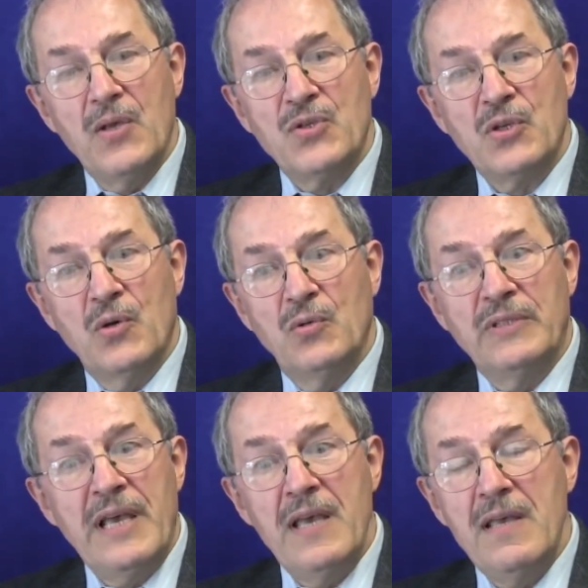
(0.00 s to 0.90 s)
So
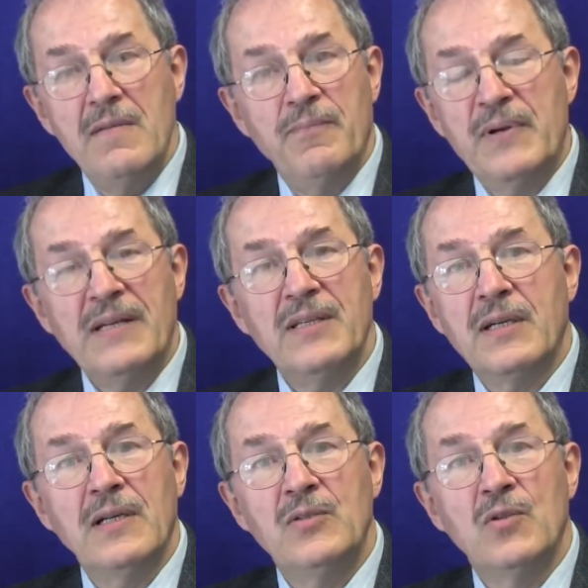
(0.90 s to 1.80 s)
they
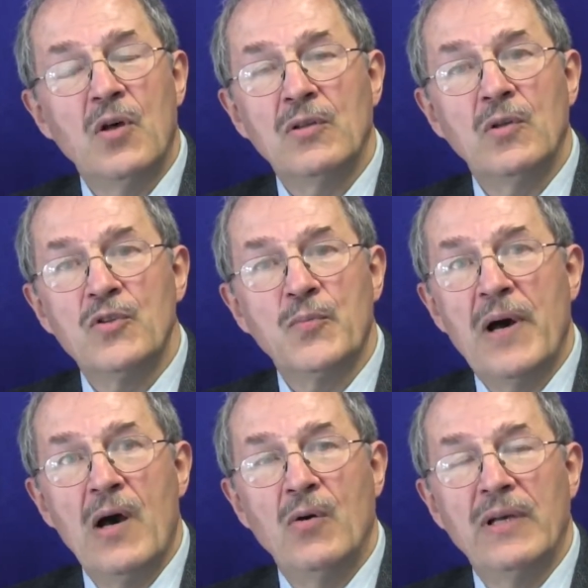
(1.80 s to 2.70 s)
practically do not lose
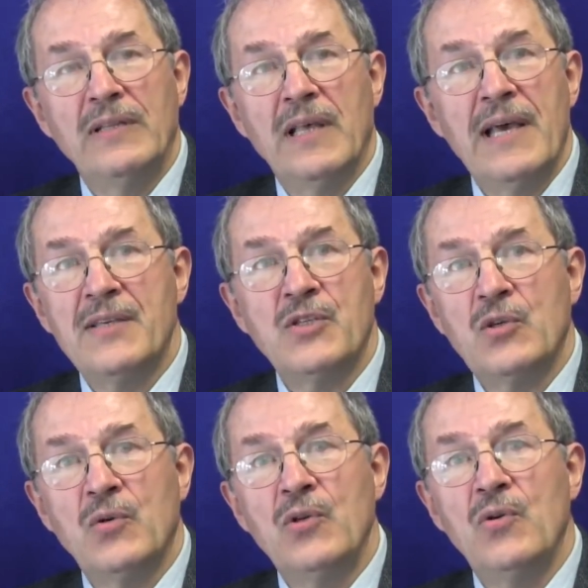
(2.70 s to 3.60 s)
power unless
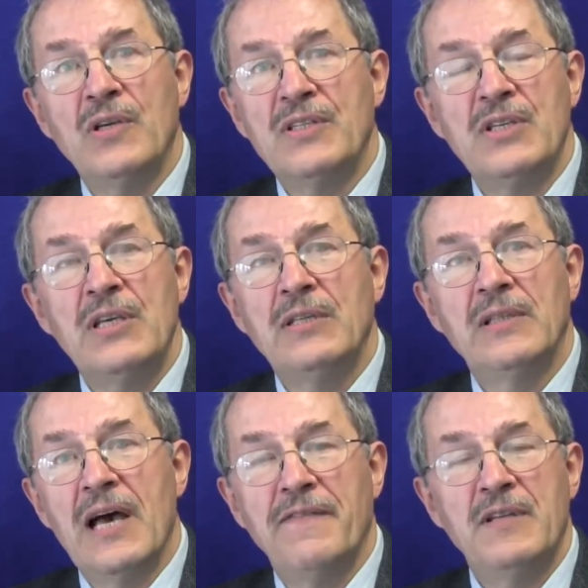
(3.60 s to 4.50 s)
so you
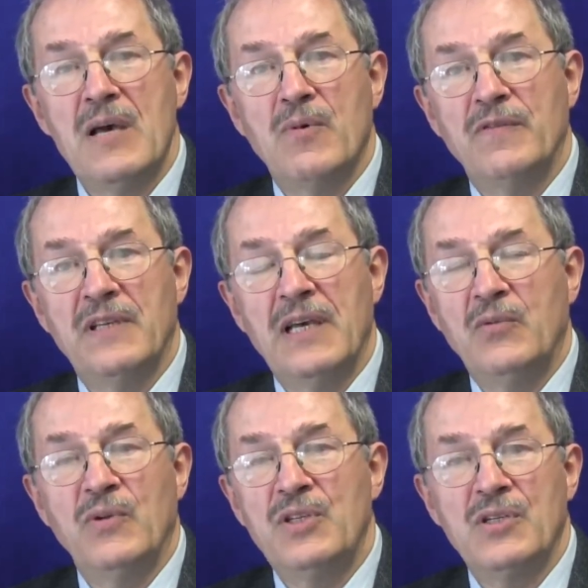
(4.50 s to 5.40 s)
exceed lifetime of
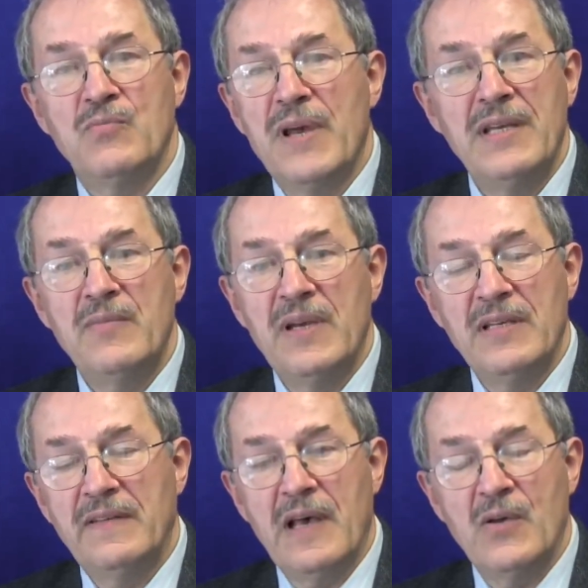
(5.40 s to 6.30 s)
that, which is
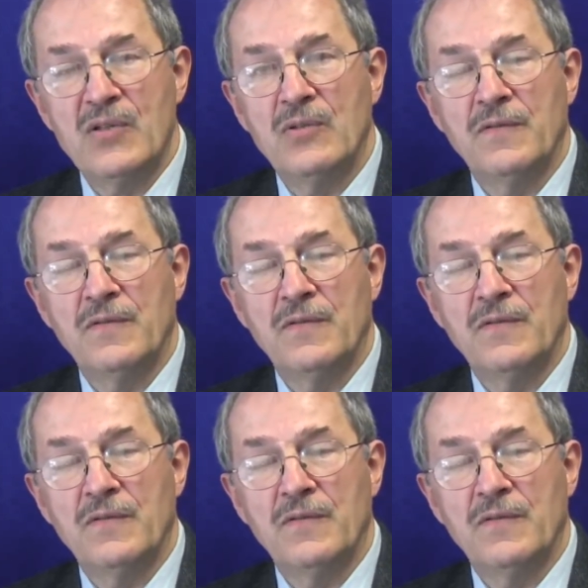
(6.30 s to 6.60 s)
many thousands